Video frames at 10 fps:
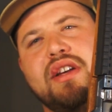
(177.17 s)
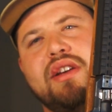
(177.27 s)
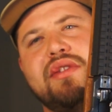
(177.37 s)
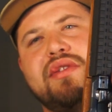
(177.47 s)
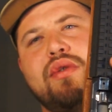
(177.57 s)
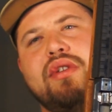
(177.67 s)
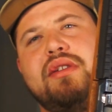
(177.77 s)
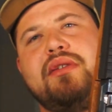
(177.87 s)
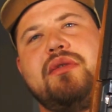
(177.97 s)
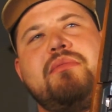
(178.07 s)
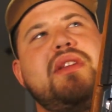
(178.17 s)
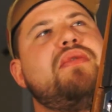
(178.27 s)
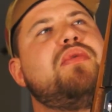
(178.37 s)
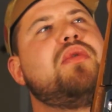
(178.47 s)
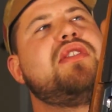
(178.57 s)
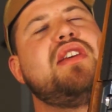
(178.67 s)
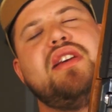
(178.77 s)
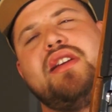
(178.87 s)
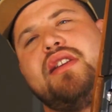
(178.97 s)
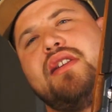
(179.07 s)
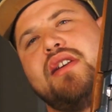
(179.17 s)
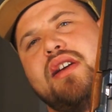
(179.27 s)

it's called a Mini 14,